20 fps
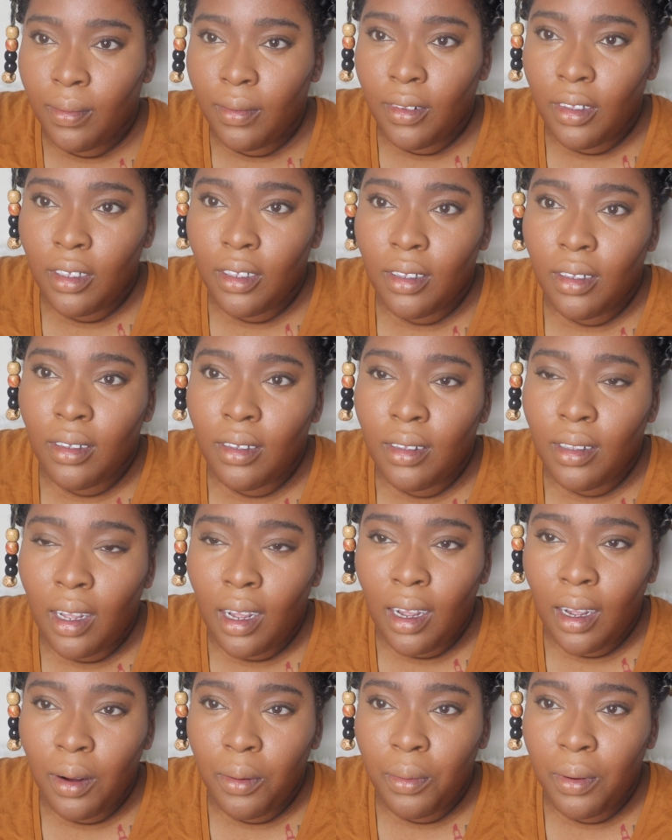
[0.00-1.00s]
This is
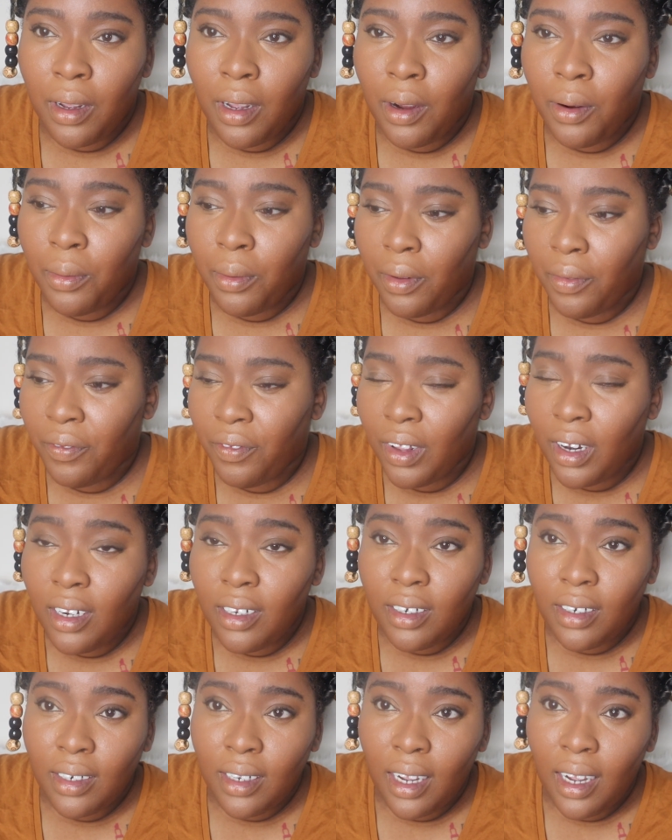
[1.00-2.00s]
not where we
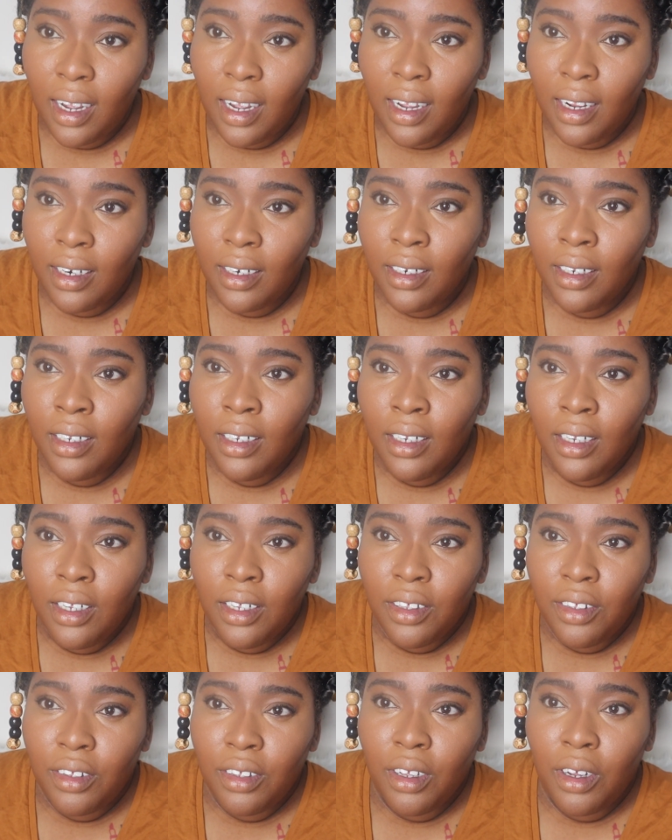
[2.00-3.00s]
finish at.
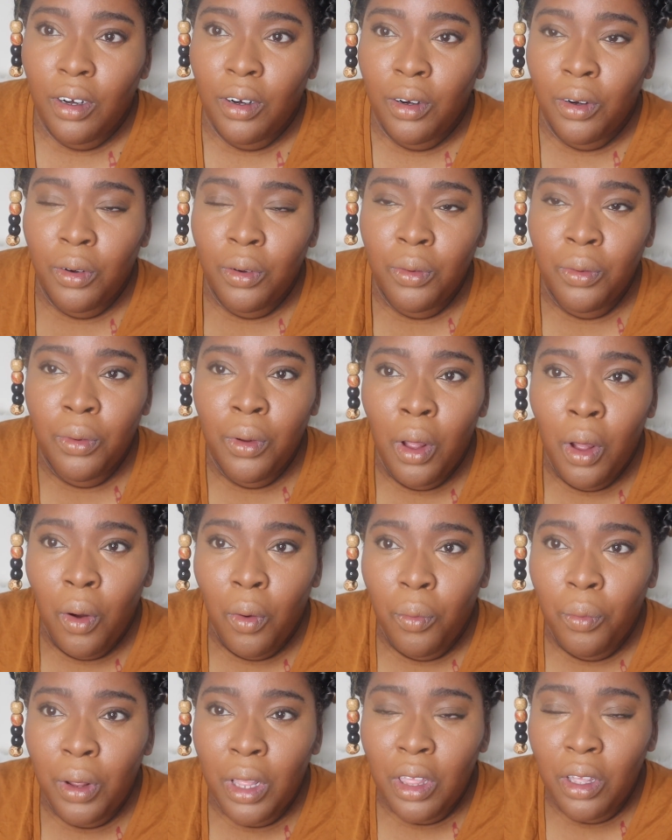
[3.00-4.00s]
So
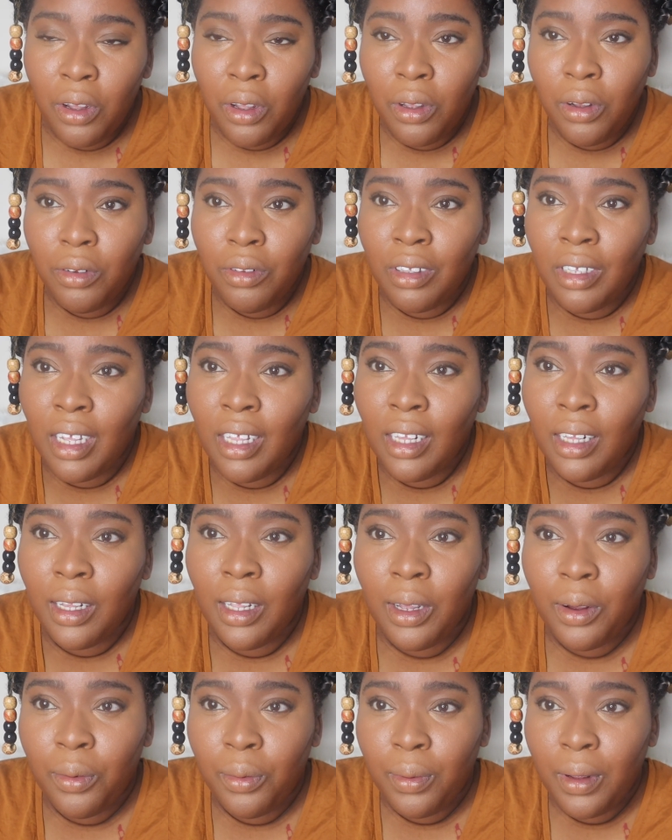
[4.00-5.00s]
when you're using
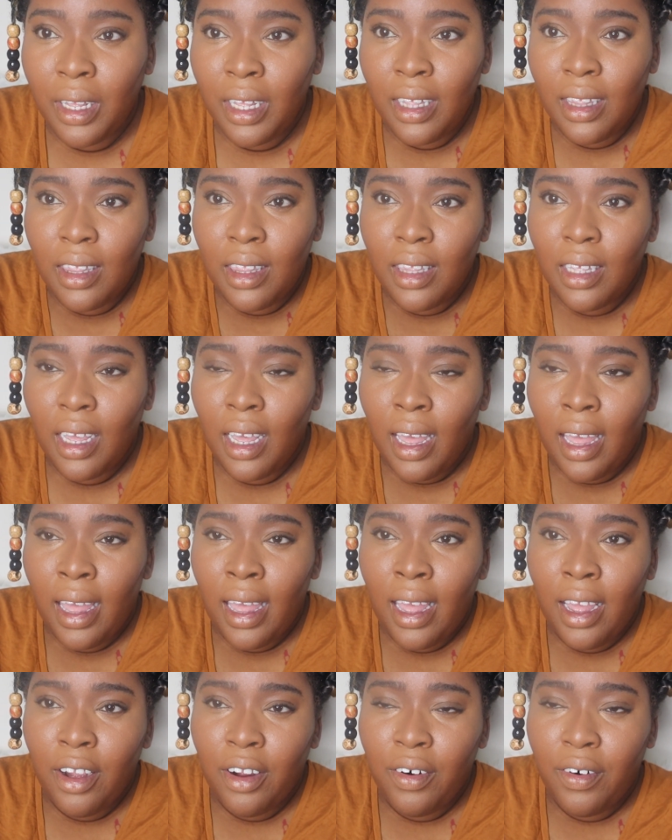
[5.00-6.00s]
liquids
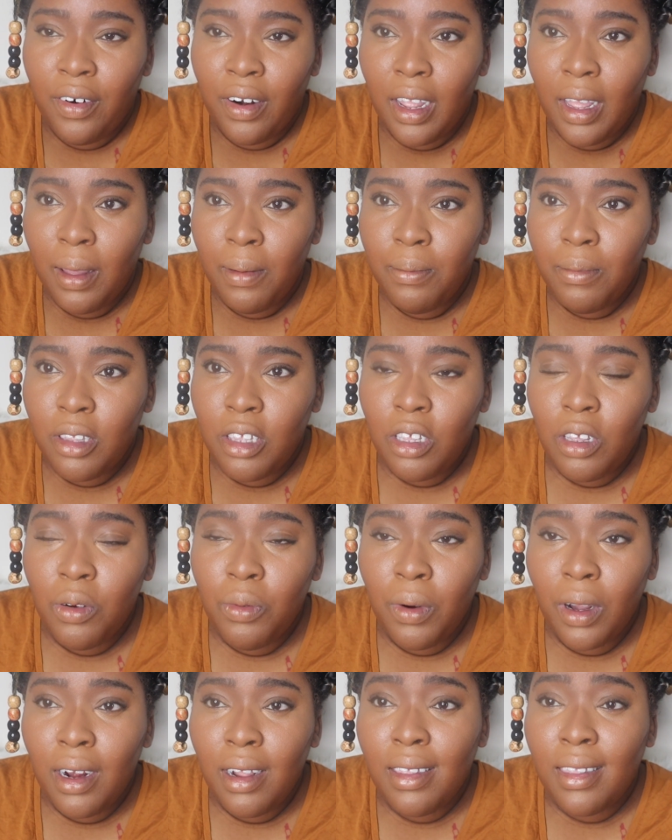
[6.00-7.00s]
and creams, you
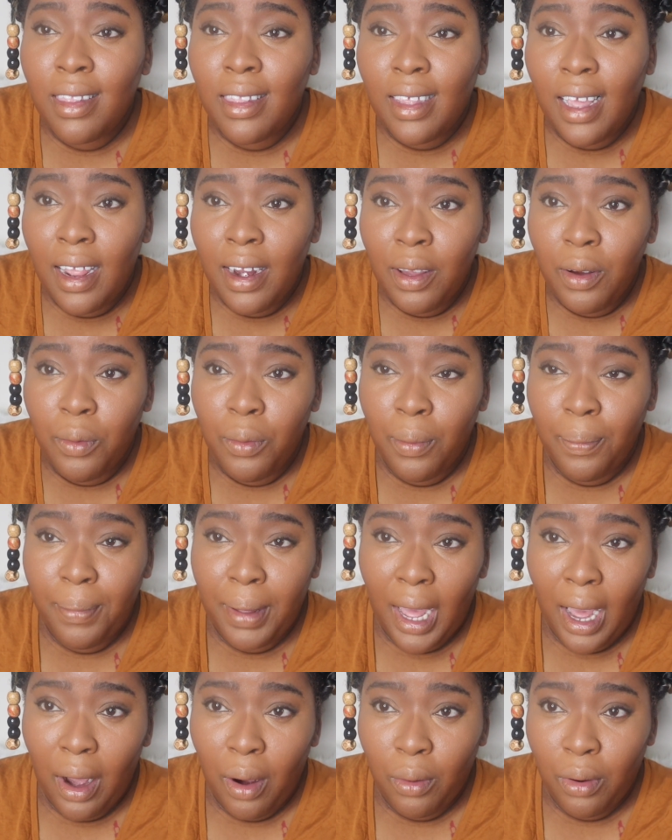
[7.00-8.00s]
want to set it with
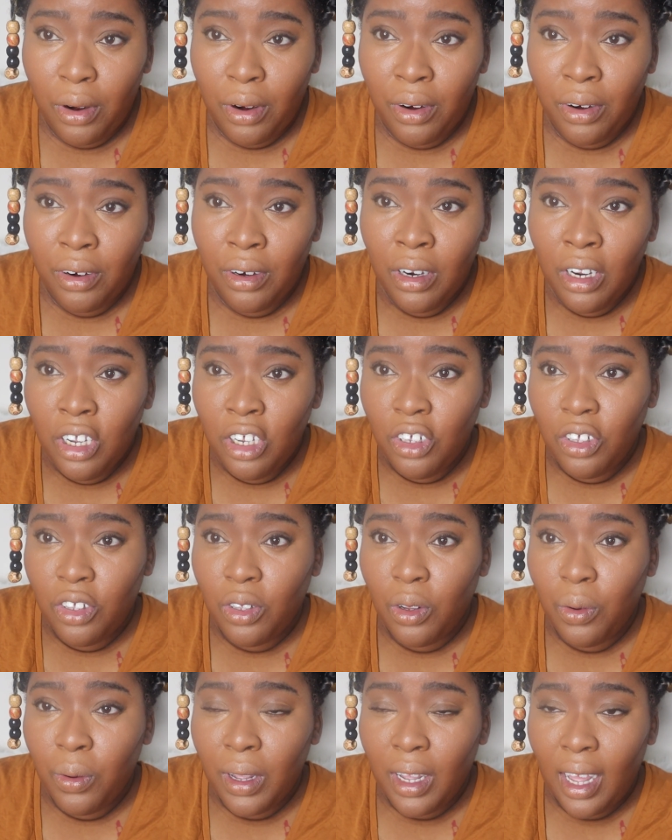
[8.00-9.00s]
powder
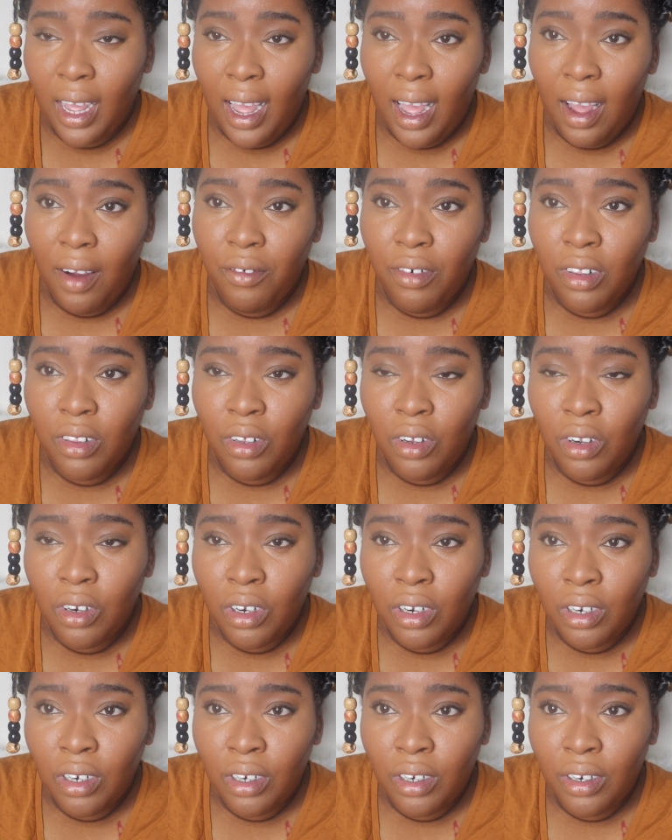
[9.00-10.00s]
so it can have a
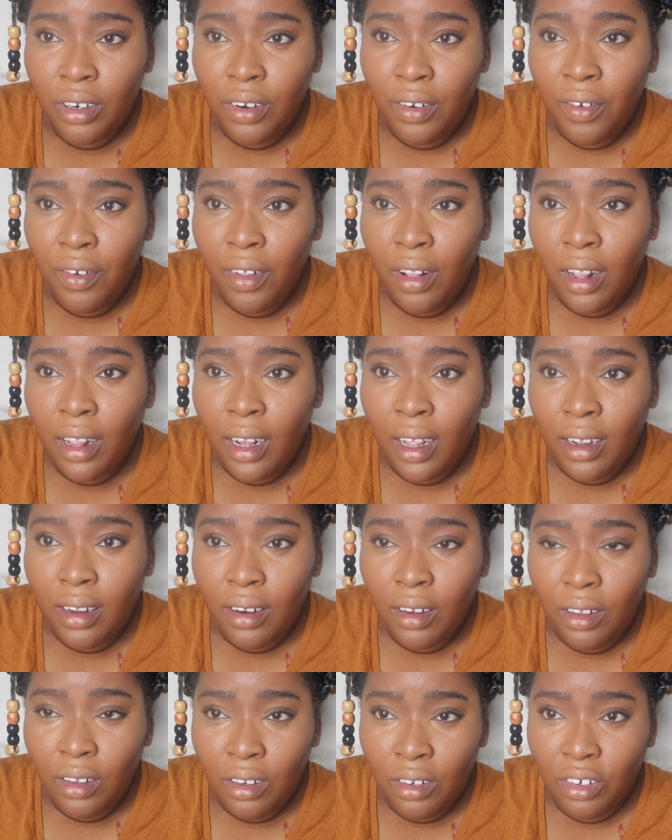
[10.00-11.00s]
longer
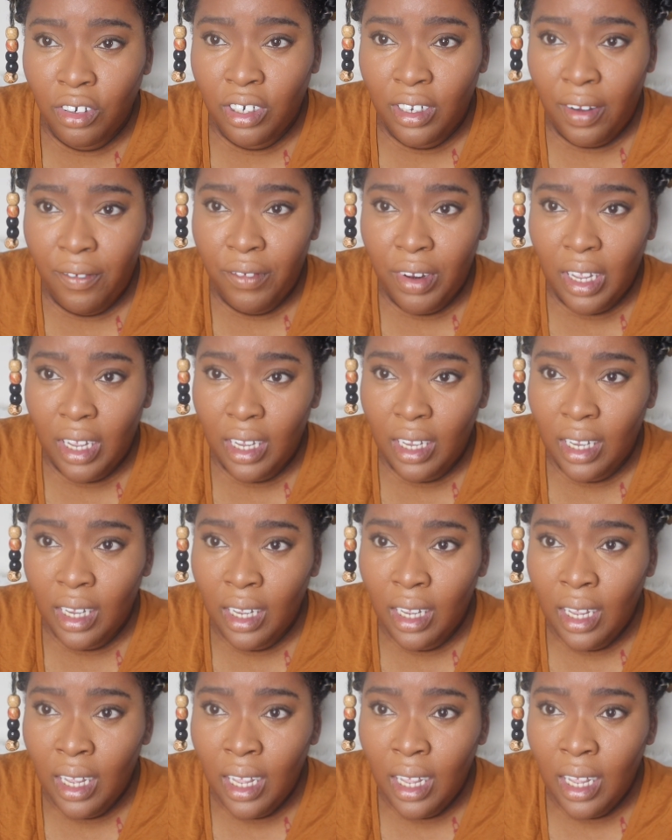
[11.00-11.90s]
longevity